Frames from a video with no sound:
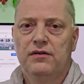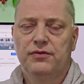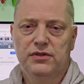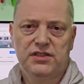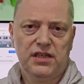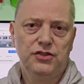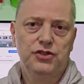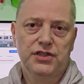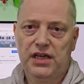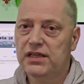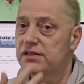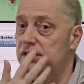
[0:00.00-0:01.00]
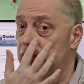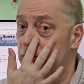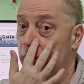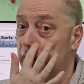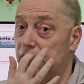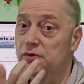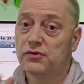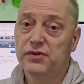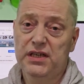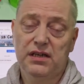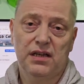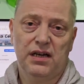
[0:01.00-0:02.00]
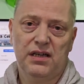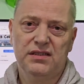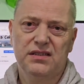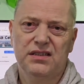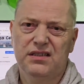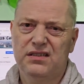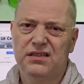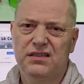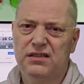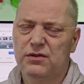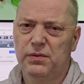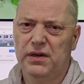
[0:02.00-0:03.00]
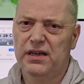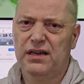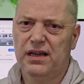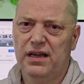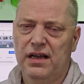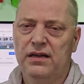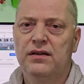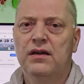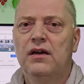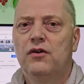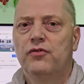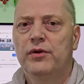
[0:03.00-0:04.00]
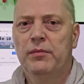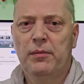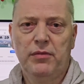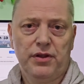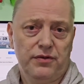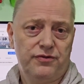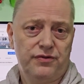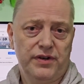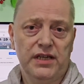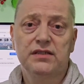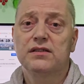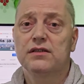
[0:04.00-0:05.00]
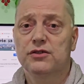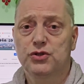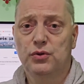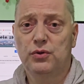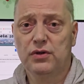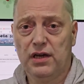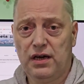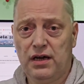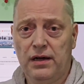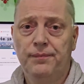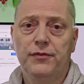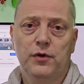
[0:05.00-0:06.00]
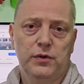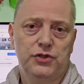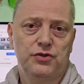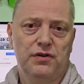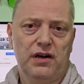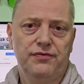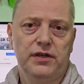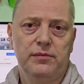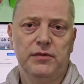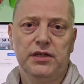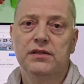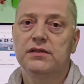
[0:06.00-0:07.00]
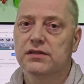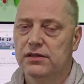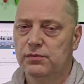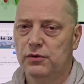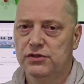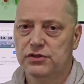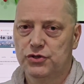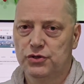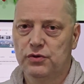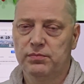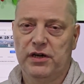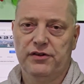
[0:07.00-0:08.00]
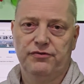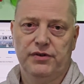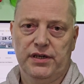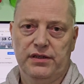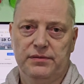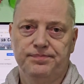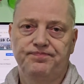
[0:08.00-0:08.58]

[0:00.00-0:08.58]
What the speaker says: For such cases, when you realize it didn't quite land, remember the phrase joke lang, which roughly means it was a joke, my friend.